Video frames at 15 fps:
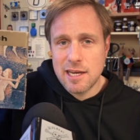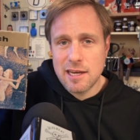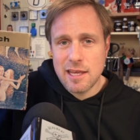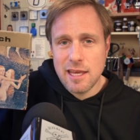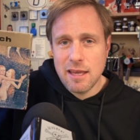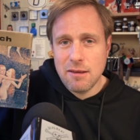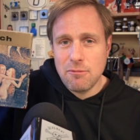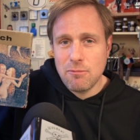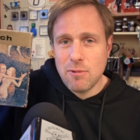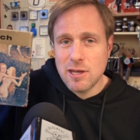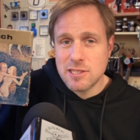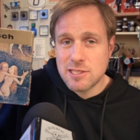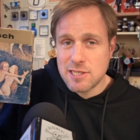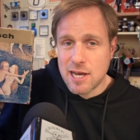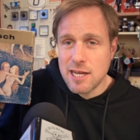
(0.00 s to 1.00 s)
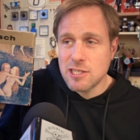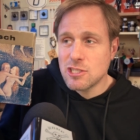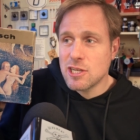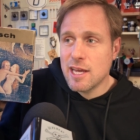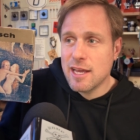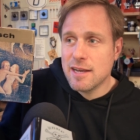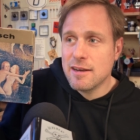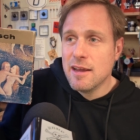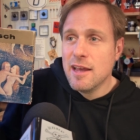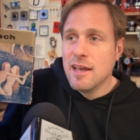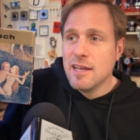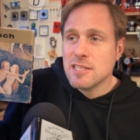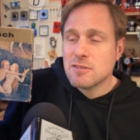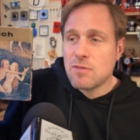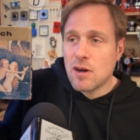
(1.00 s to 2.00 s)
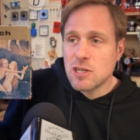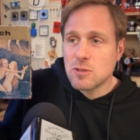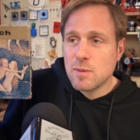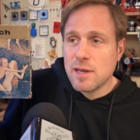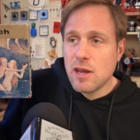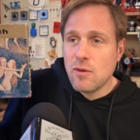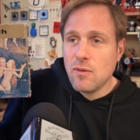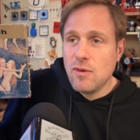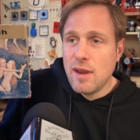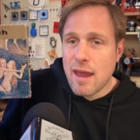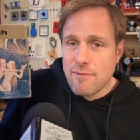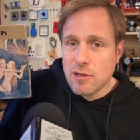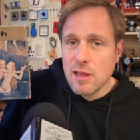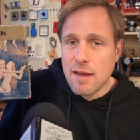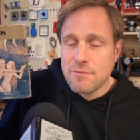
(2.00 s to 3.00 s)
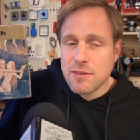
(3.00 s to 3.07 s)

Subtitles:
He was Dutch and, as far as we know, never left